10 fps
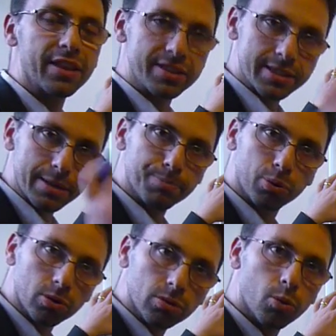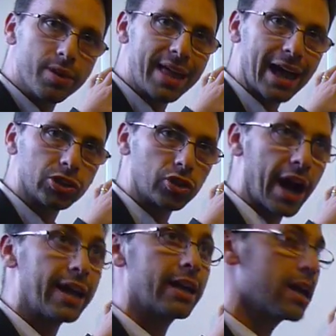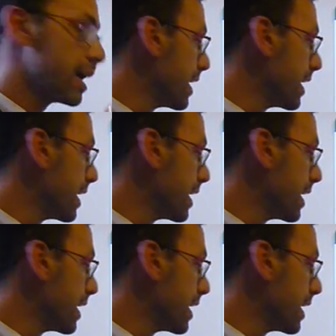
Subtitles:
the simple without trading.